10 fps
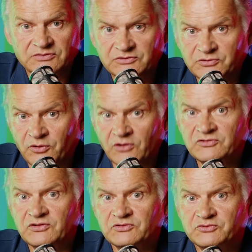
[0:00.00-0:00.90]
to
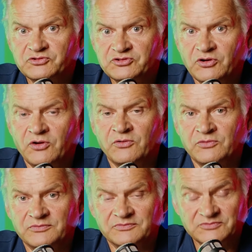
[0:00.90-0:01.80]
also to show
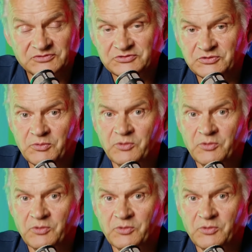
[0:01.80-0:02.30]
to the